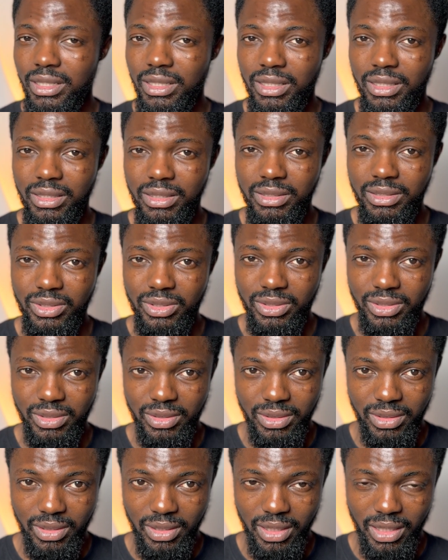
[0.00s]

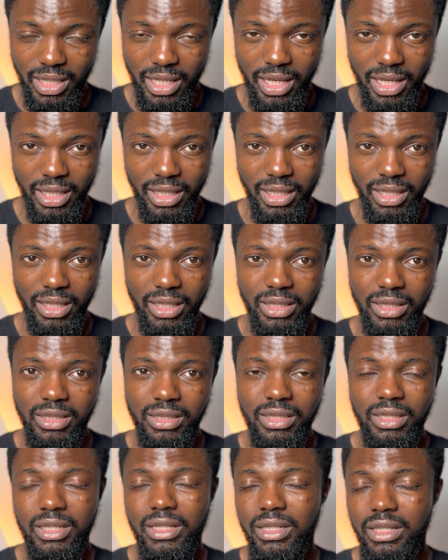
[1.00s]
it's higher.
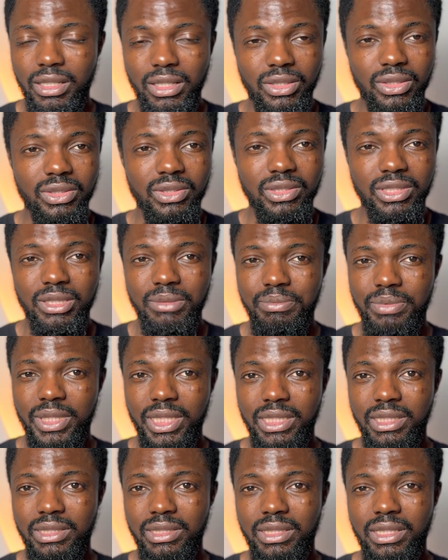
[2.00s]
It all
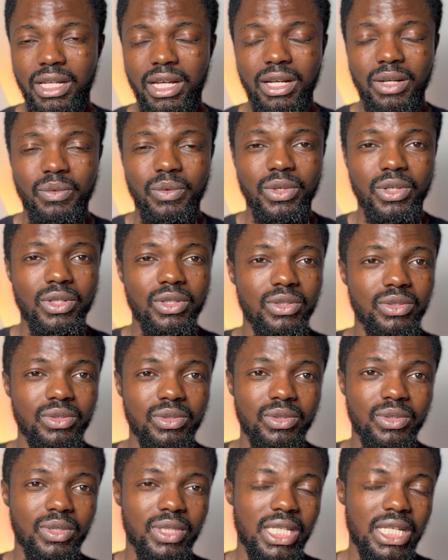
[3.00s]
depends. Like we all
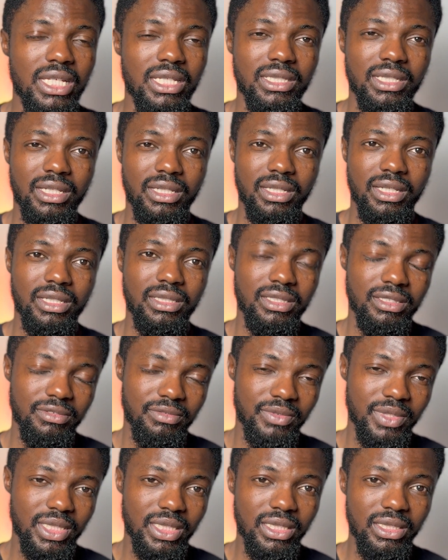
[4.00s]
know, things are getting
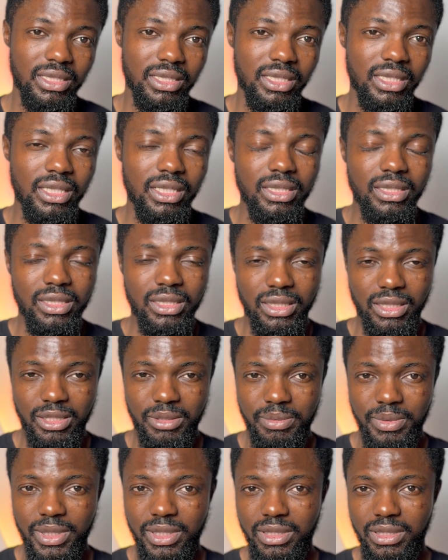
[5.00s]
really
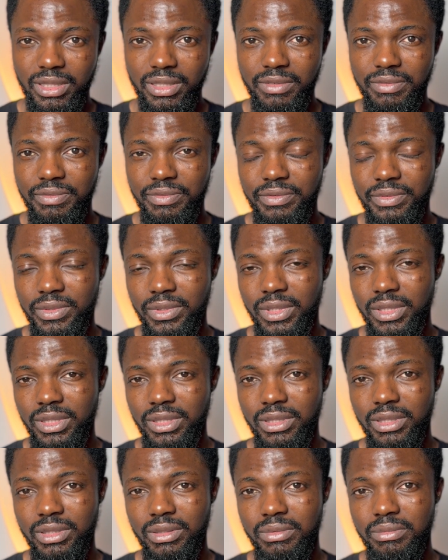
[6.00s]
expensive
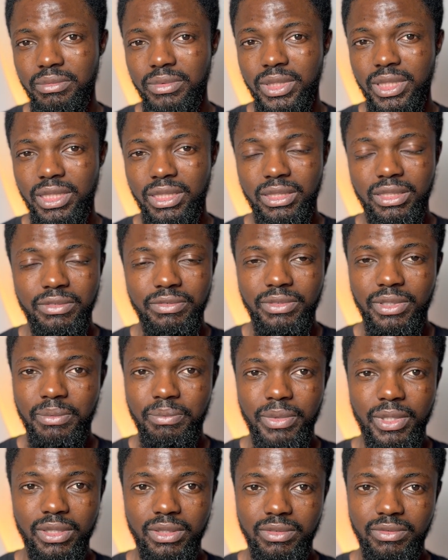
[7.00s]
in different
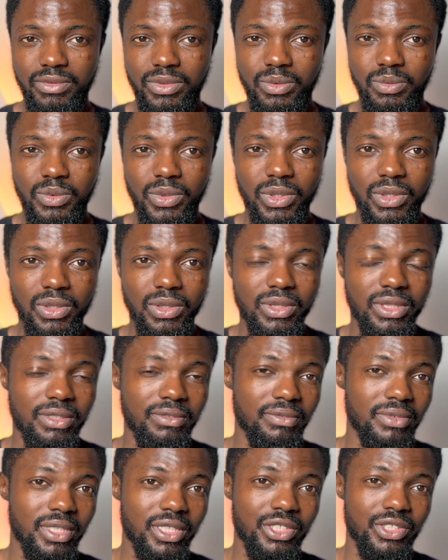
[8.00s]
parts of the world,
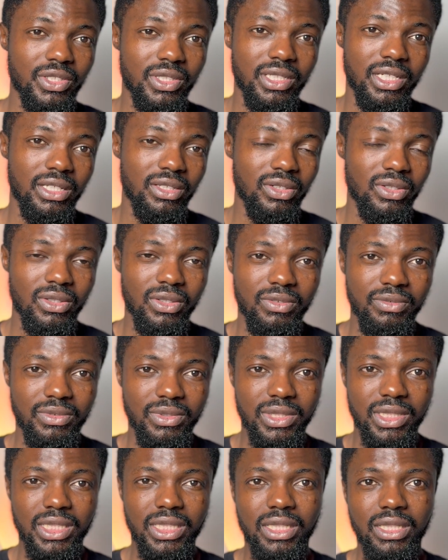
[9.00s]
inflation and all of
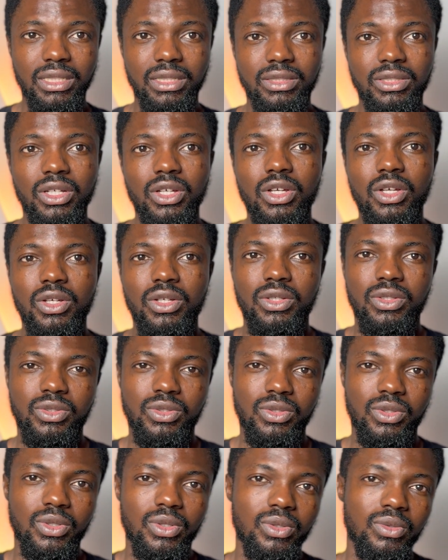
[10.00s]
those things.
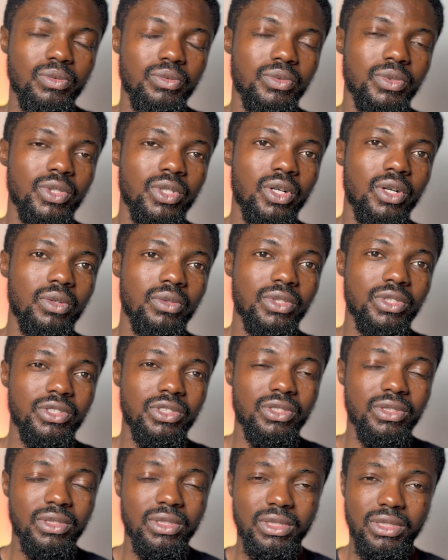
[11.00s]
So
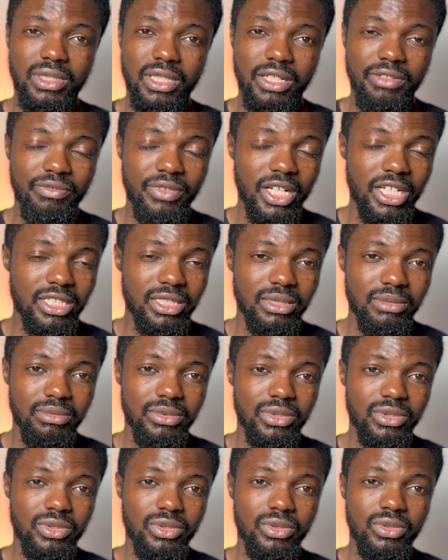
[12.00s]
it's
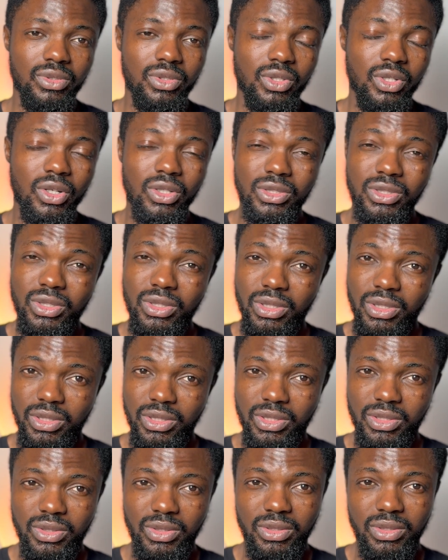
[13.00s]
advisable to cut
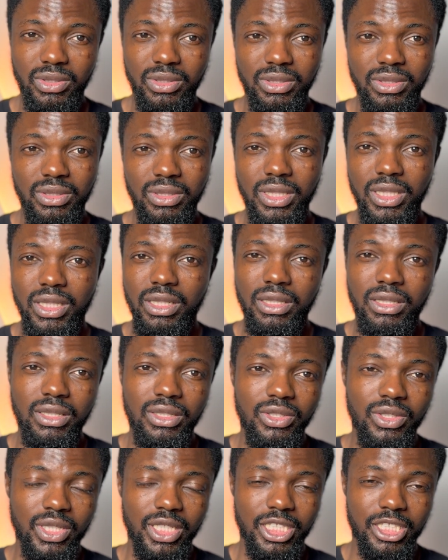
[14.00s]
costs on
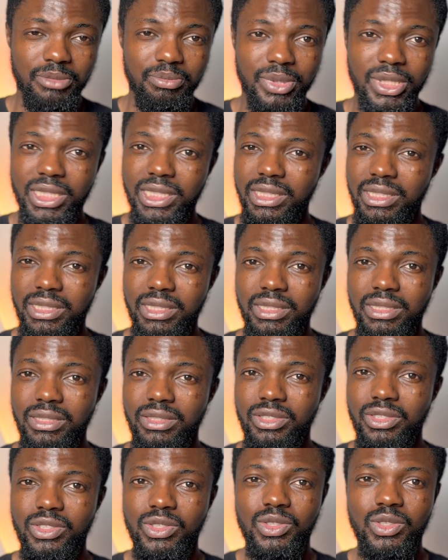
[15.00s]
your
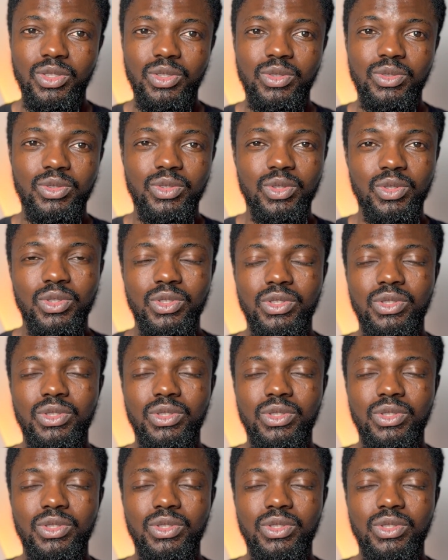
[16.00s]
expenses, so you